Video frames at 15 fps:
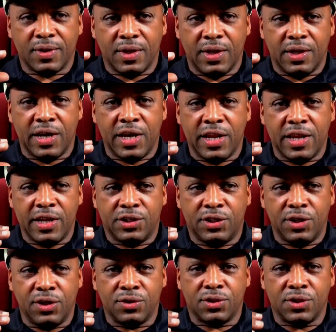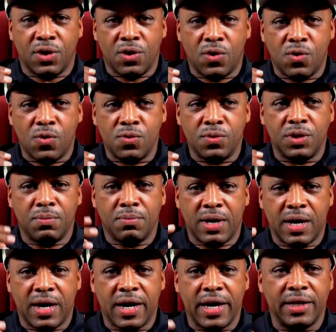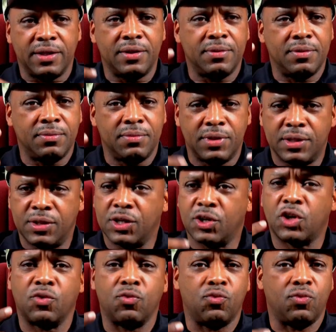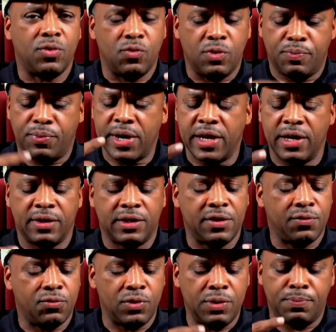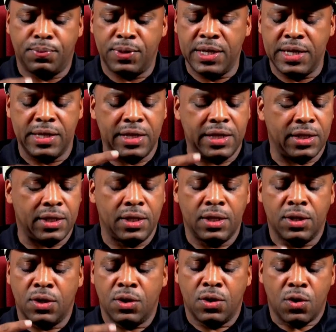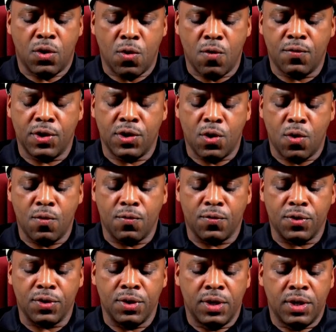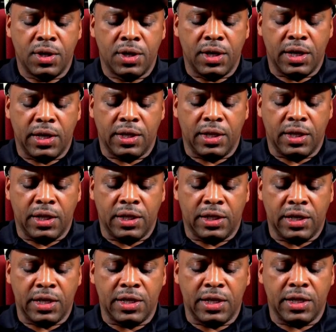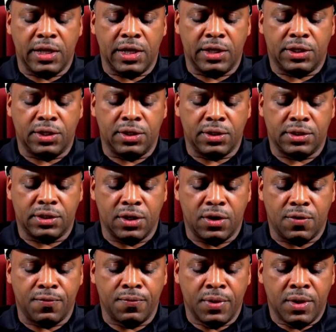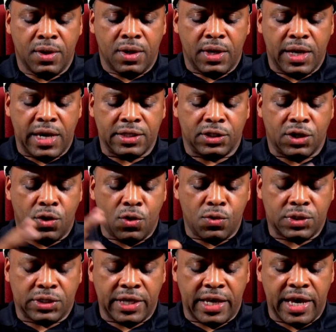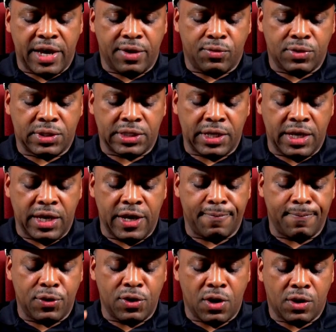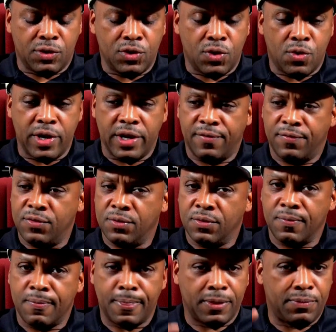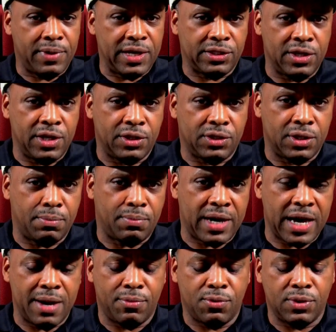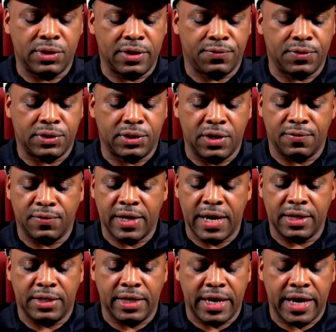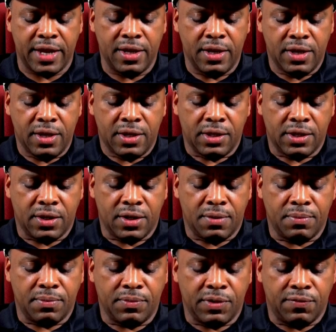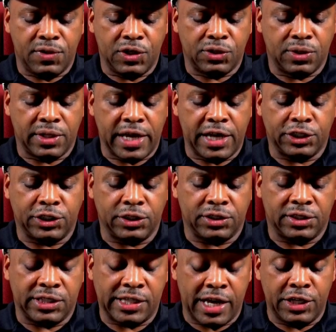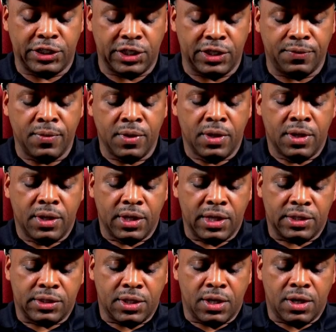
get it into your soul, your mind, repeating it over and over, and getting it into yourself. As the old saying was said, y'all know it if you especially into the Bible and different stuff like that, the visualization is